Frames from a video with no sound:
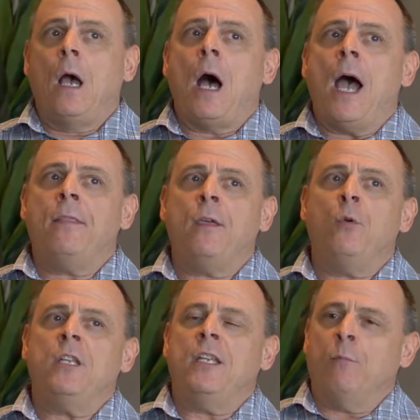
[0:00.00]
I think
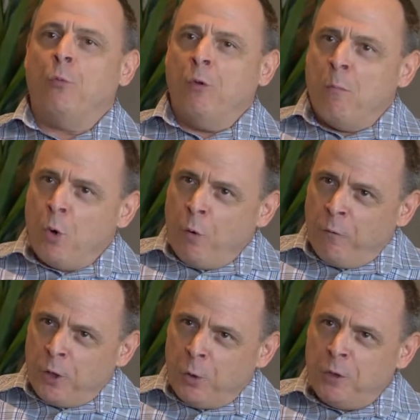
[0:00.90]
we need to remove
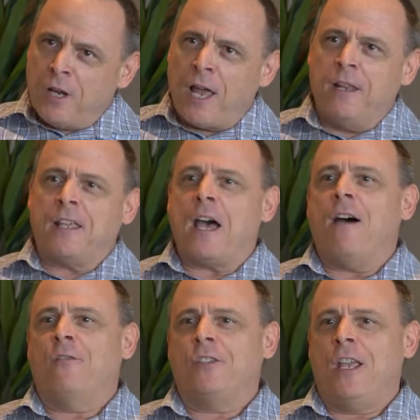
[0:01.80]
the union out of the
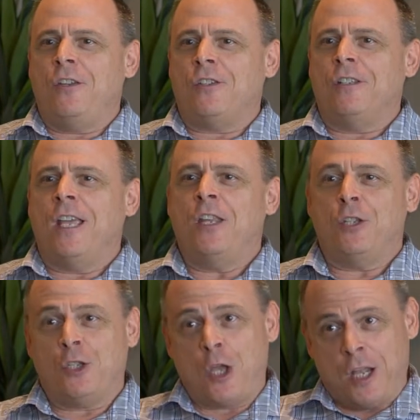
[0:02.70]
conversation and
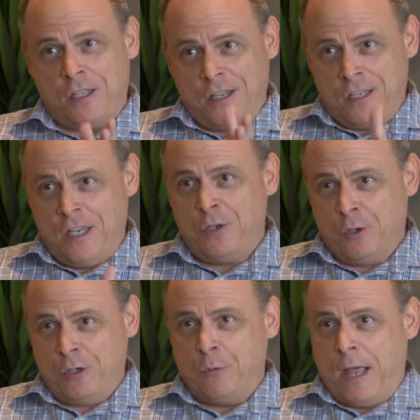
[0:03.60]
just talk to the
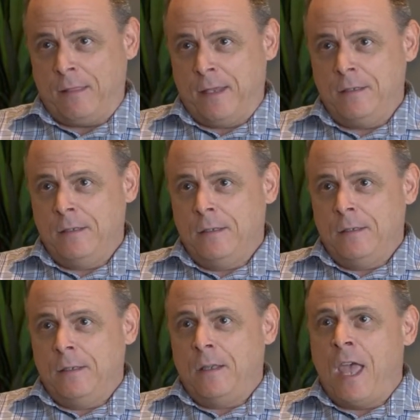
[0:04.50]
teachers directly
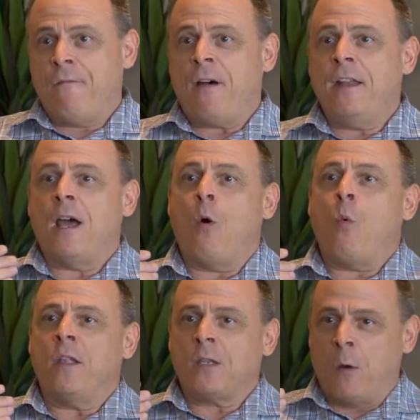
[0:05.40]
and find out
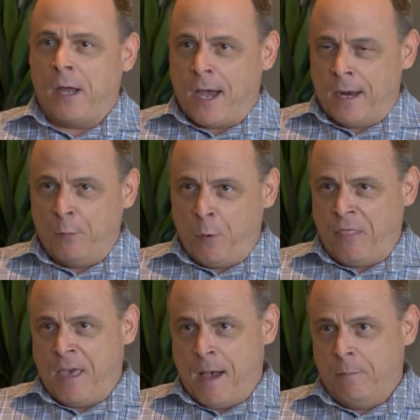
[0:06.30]
what's going on
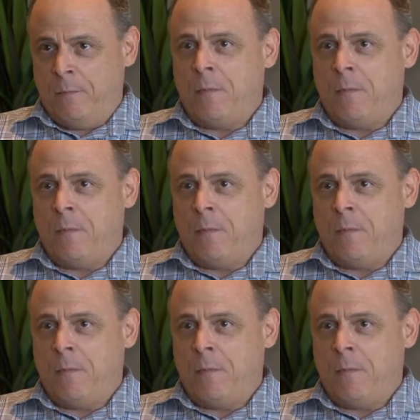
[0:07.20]
with them,